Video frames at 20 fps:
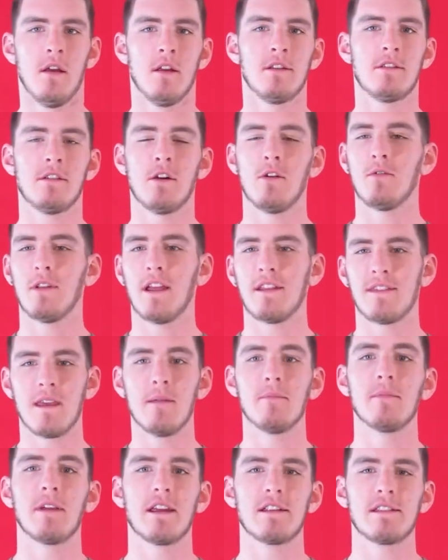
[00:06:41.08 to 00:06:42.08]
Don't let
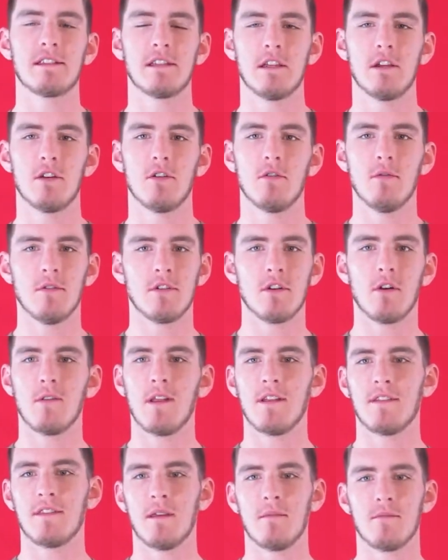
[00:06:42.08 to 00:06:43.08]
them get to you. Don't
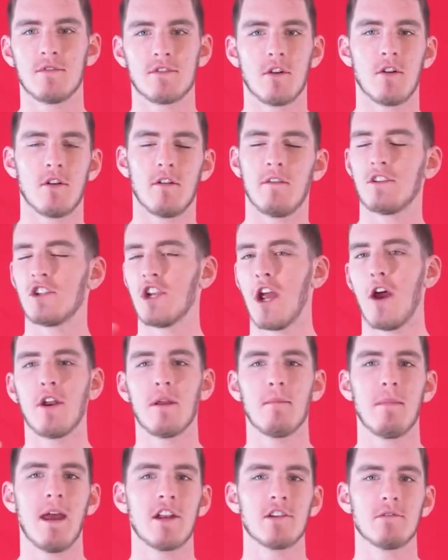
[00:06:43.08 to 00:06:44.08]
let them start a
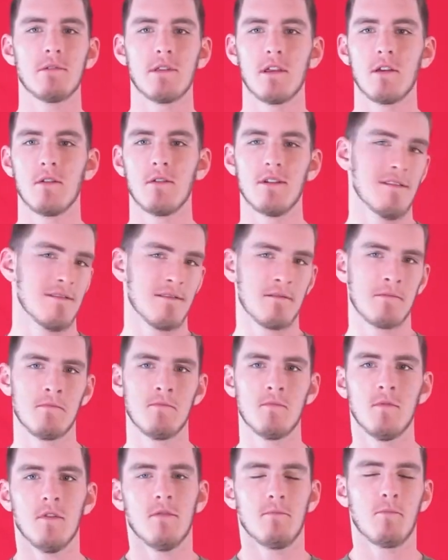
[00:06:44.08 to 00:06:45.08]
shouting match with you. It's
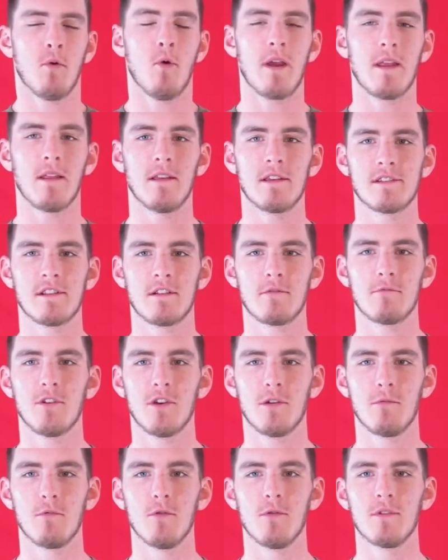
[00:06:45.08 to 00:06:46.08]
pointless, and it
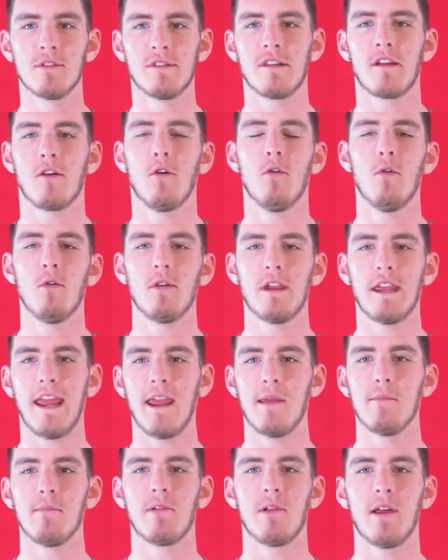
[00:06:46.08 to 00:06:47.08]
really ruins the whole
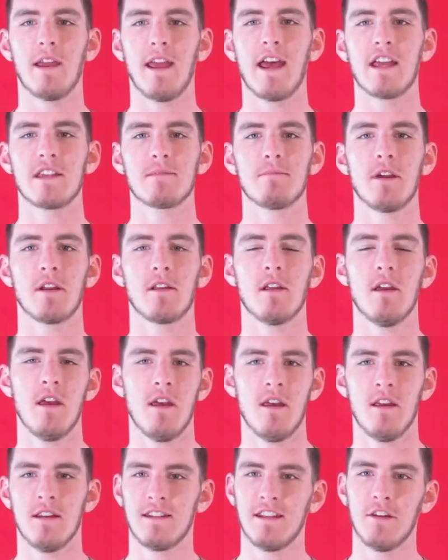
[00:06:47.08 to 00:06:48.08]
gameplay aspect.
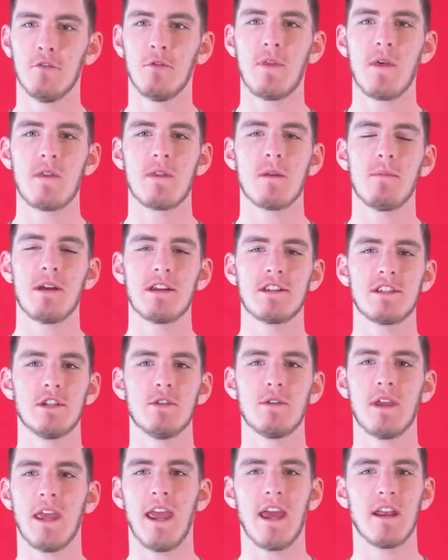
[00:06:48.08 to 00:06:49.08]
Deal with it the best
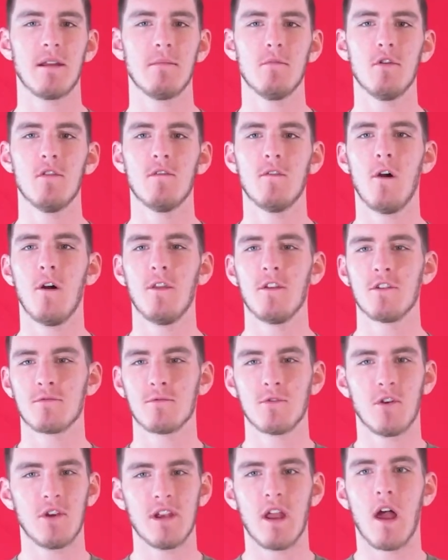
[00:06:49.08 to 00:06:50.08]
you can and move on. There's
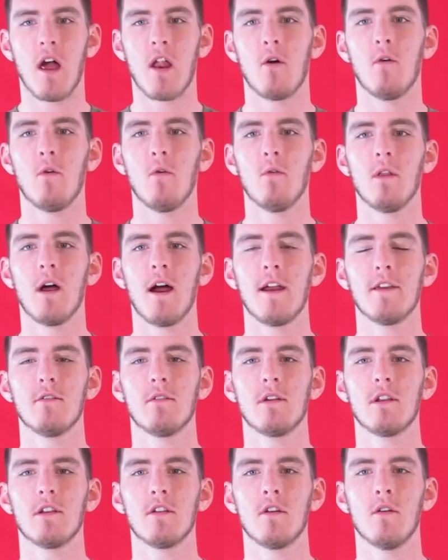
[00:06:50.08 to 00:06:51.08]
really not a whole lot you
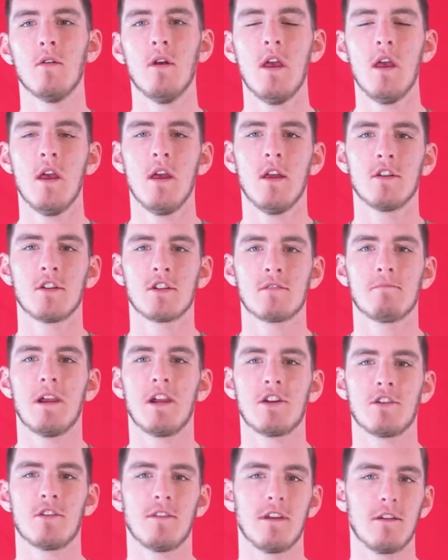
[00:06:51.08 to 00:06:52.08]
can do. Just
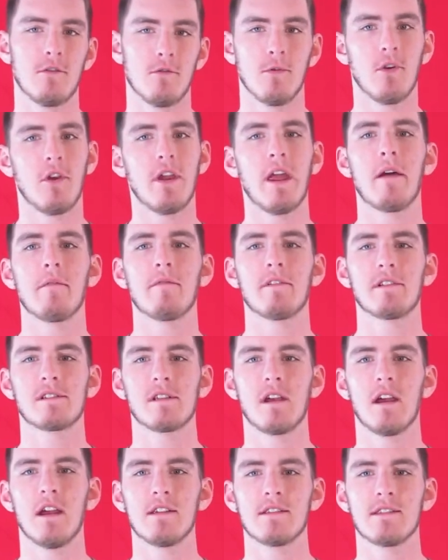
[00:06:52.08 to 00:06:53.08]
make sure that you really
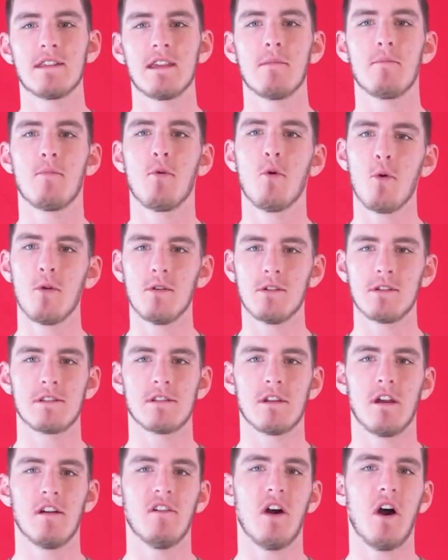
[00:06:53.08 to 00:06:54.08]
emphasize the
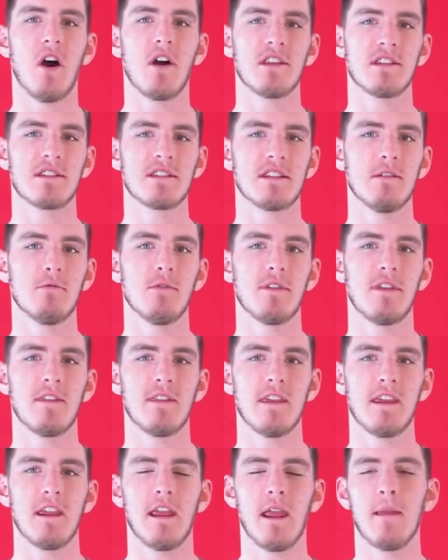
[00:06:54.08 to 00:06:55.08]
importance of honesty within
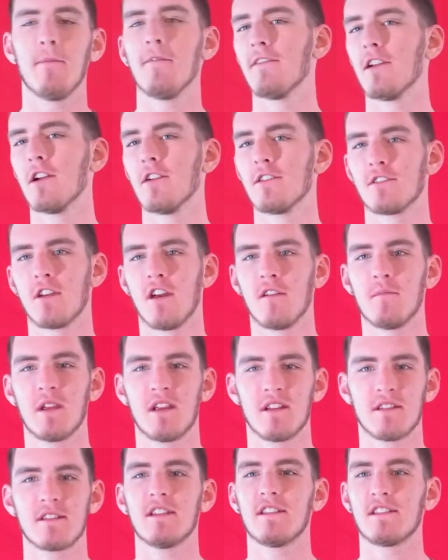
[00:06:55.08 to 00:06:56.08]
the game of airsoft,
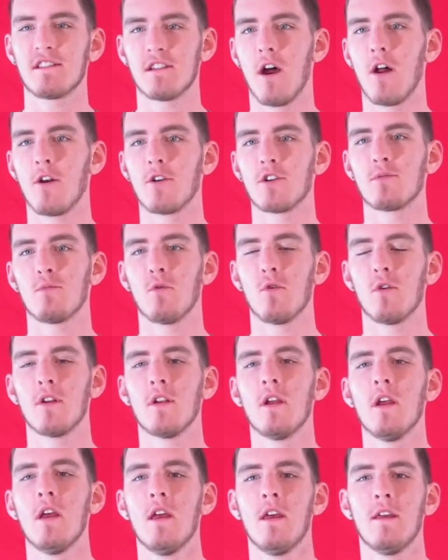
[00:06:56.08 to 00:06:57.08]
because it is an honor
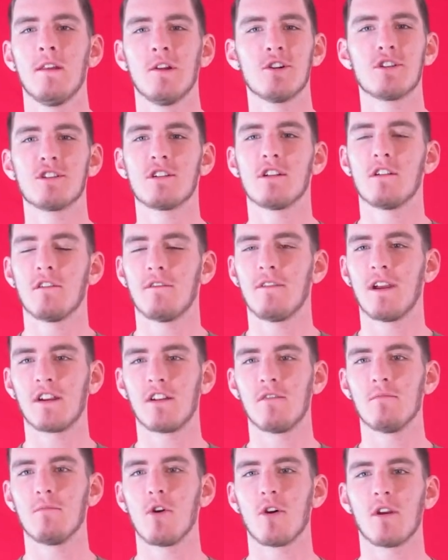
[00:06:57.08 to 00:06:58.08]
sport. There isn't an
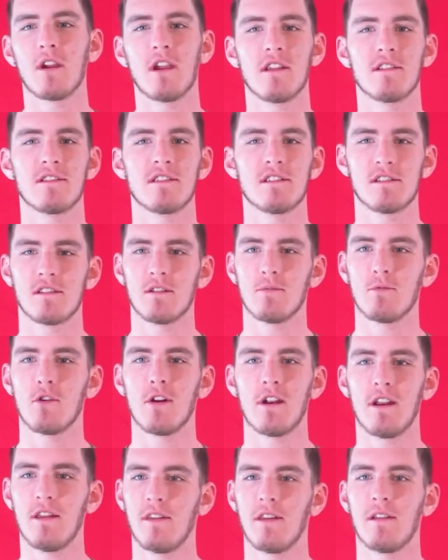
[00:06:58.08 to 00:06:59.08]
effective marking system or
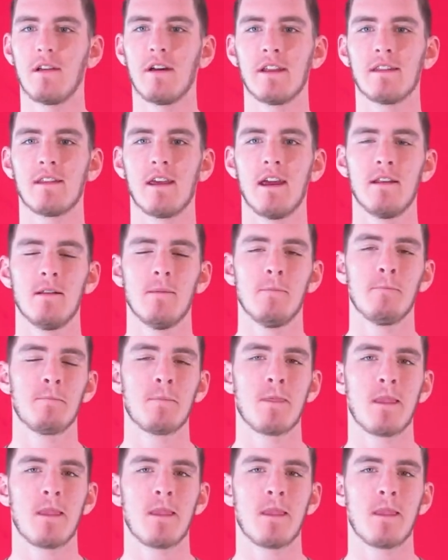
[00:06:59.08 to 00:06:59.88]
anything like that.